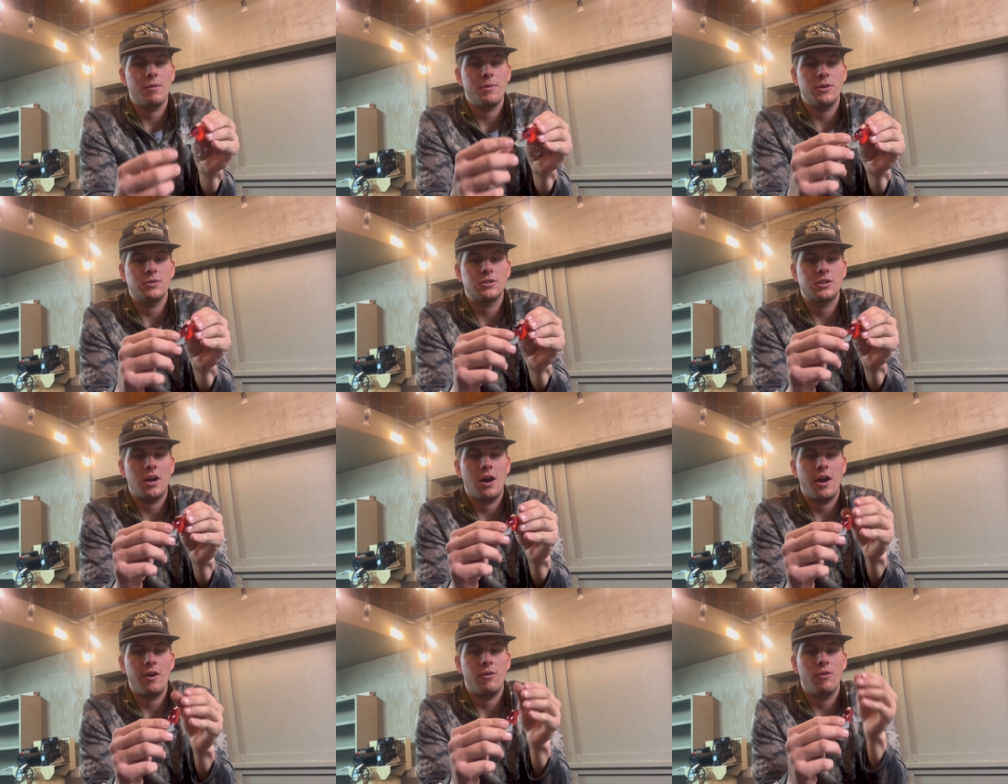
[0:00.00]
bill
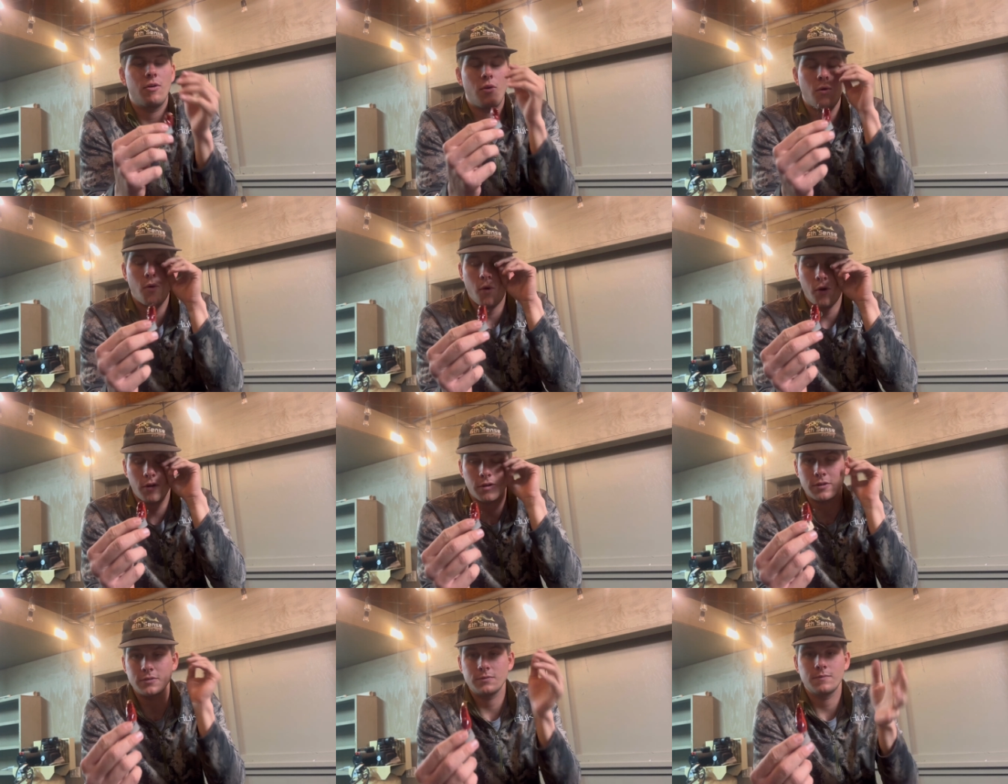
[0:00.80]
style
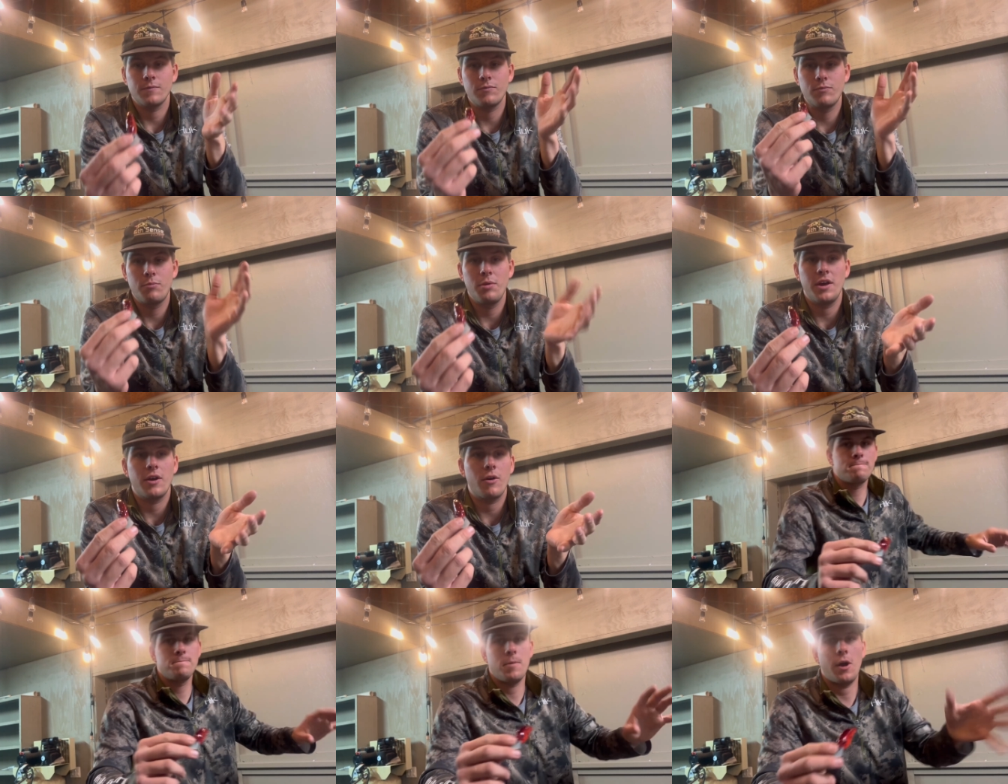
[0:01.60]
or big
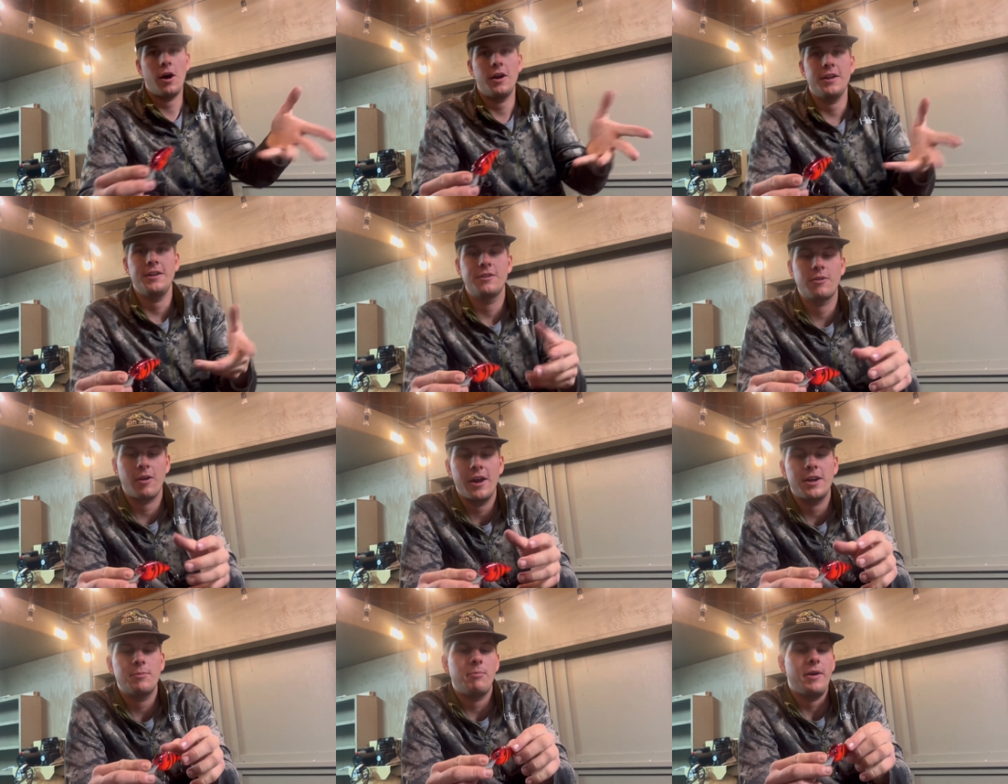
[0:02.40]
old body
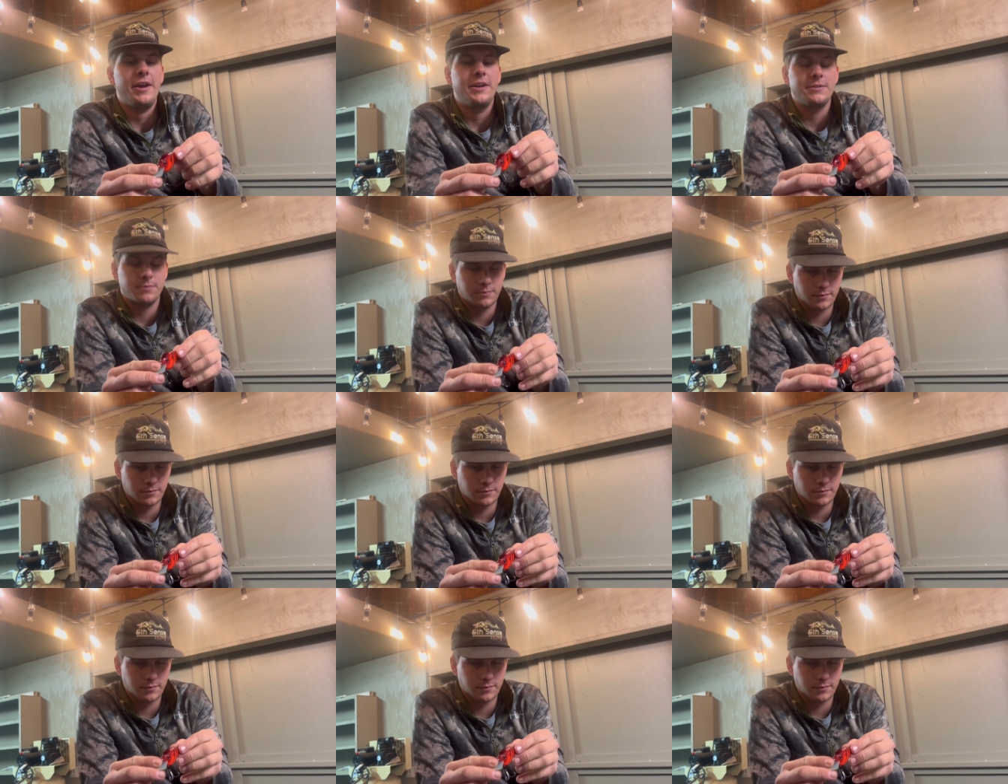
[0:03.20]
crankbait,